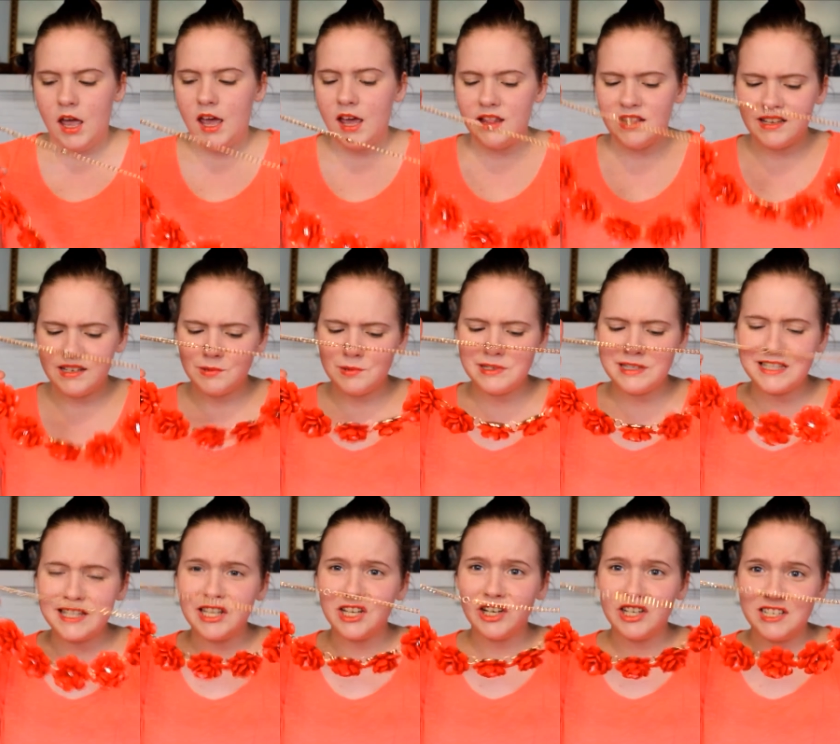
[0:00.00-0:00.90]
And this
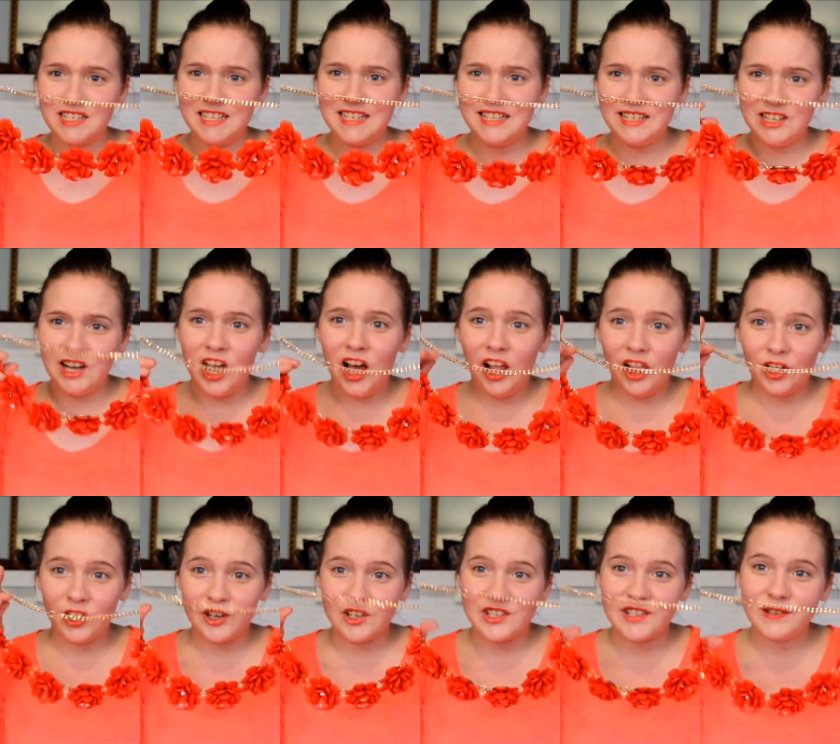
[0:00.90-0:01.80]
was
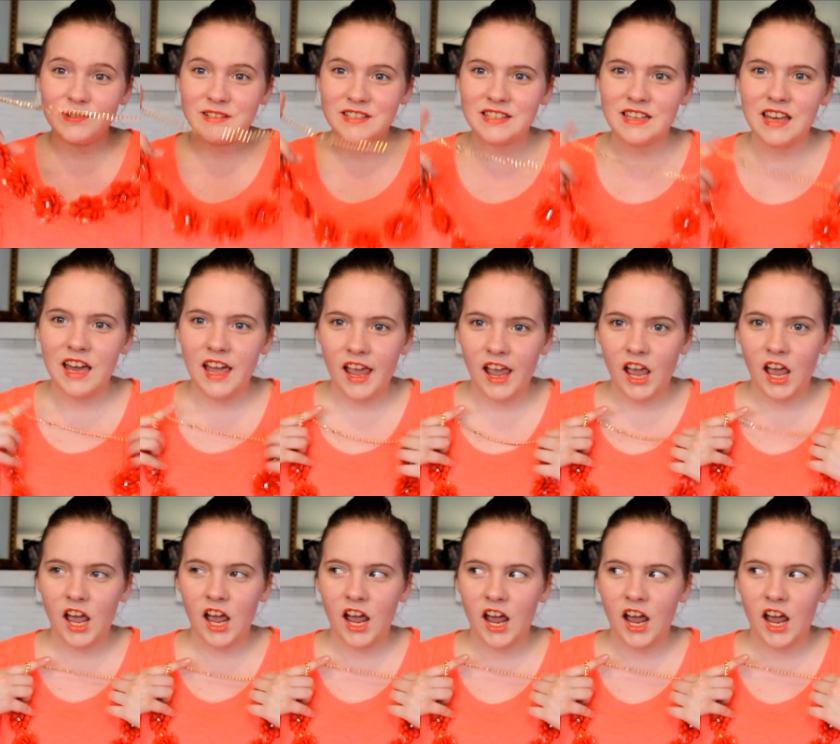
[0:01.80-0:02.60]
$13 so it's like